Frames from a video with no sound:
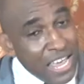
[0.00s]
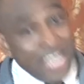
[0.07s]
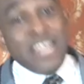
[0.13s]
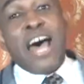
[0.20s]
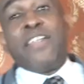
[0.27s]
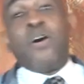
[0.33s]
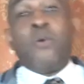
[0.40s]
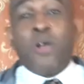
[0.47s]

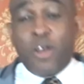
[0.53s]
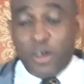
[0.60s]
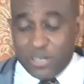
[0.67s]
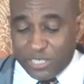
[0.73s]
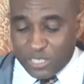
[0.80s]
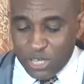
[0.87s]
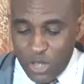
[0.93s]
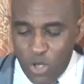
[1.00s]
In other
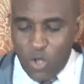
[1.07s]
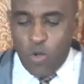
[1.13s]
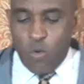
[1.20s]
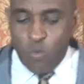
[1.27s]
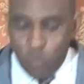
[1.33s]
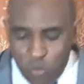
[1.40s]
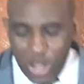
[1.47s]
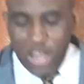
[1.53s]
words,
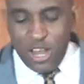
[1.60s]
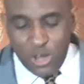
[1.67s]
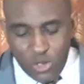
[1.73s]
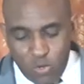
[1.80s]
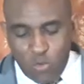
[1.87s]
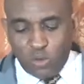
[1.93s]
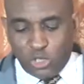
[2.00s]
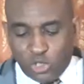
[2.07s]
will
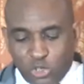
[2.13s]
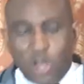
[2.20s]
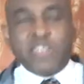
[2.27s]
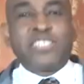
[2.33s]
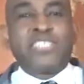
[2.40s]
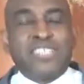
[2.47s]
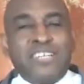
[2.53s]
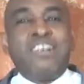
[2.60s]
you
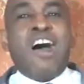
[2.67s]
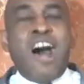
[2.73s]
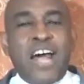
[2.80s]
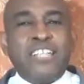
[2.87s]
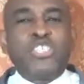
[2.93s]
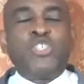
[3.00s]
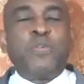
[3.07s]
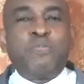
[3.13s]
trust
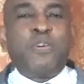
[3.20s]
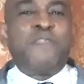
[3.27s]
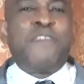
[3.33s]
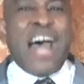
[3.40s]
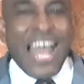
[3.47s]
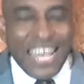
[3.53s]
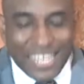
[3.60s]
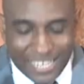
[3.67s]
God to
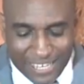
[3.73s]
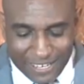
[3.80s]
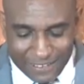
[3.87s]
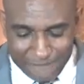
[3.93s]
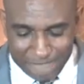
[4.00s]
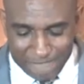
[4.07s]
provide?